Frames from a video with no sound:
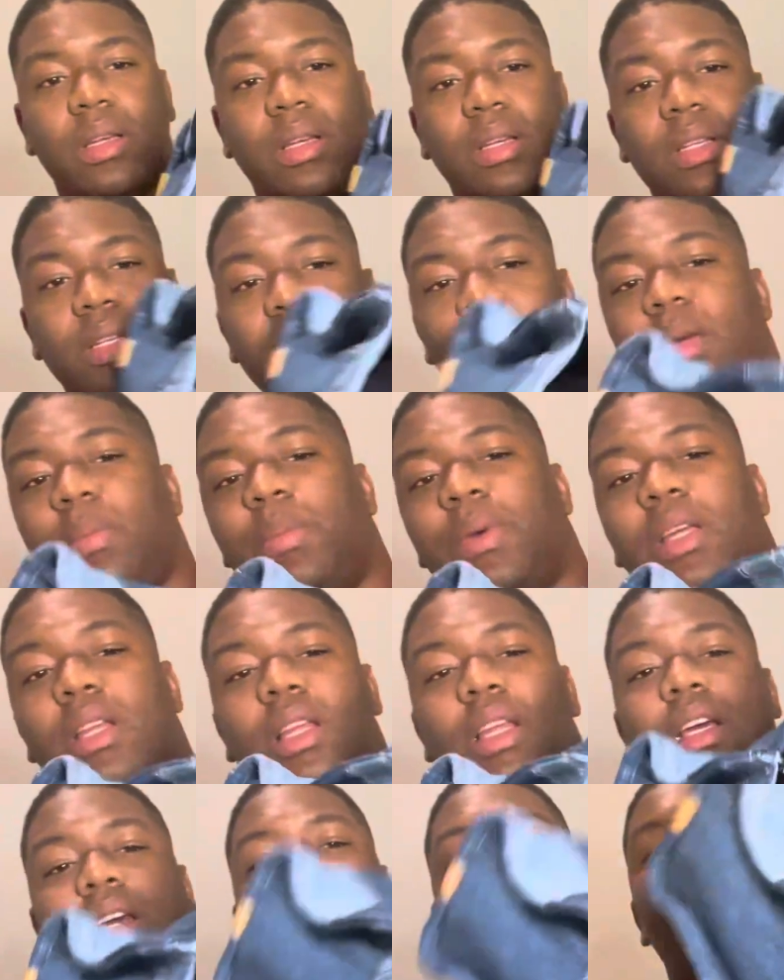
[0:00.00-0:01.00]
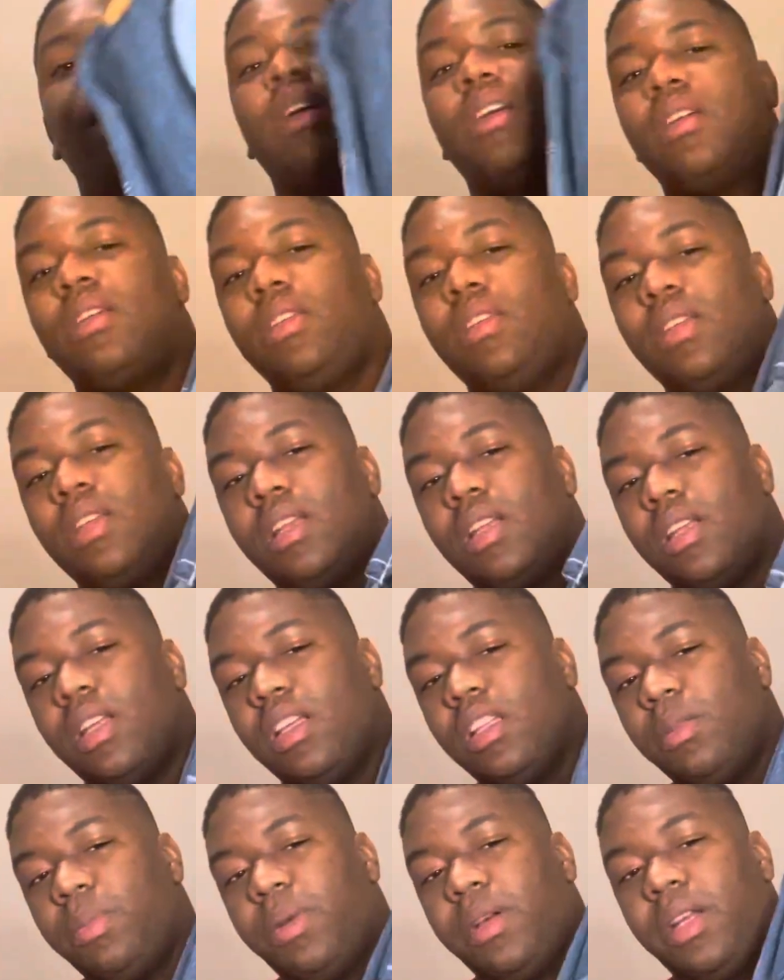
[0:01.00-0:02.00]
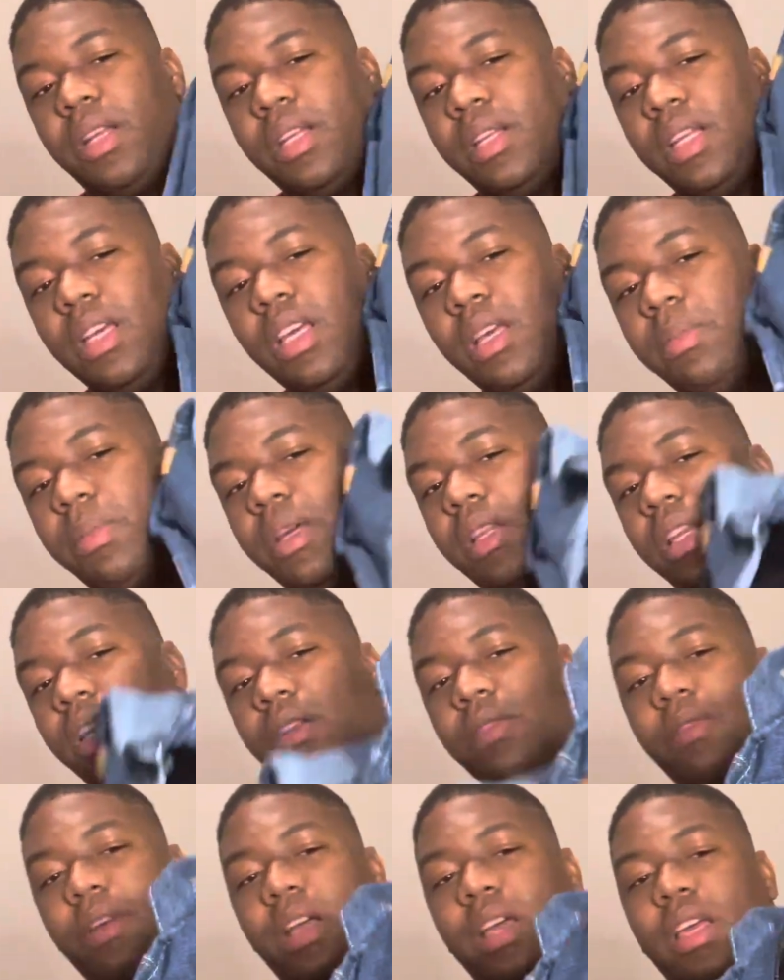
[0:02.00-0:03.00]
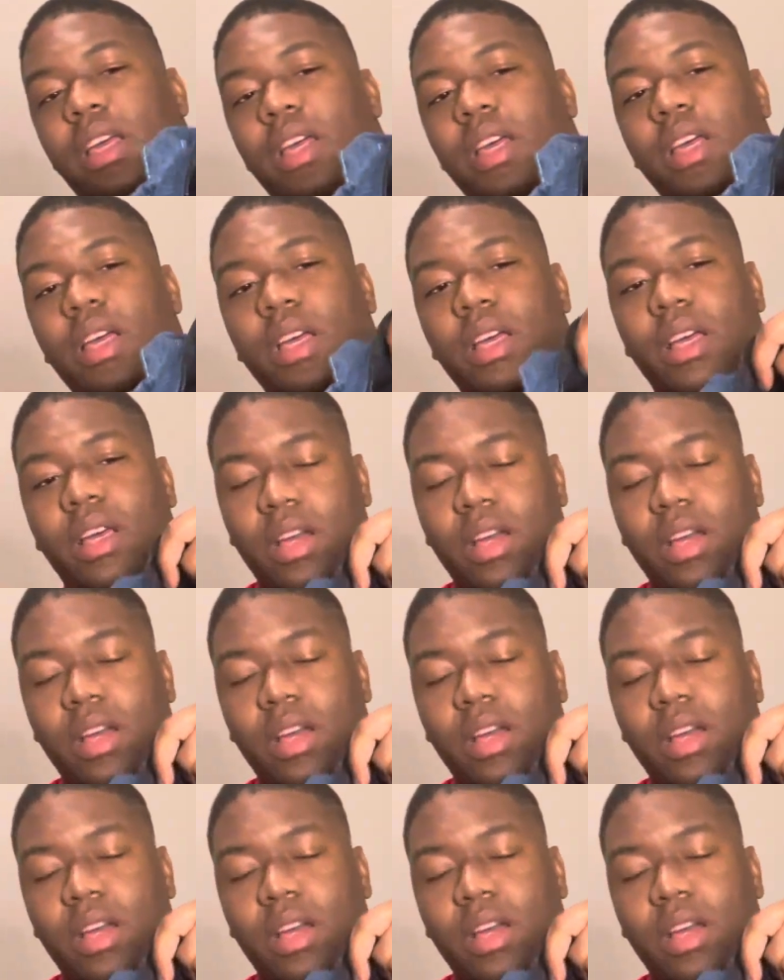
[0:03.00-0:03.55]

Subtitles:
deep in there. Like you see that's pretty deep. And then right here,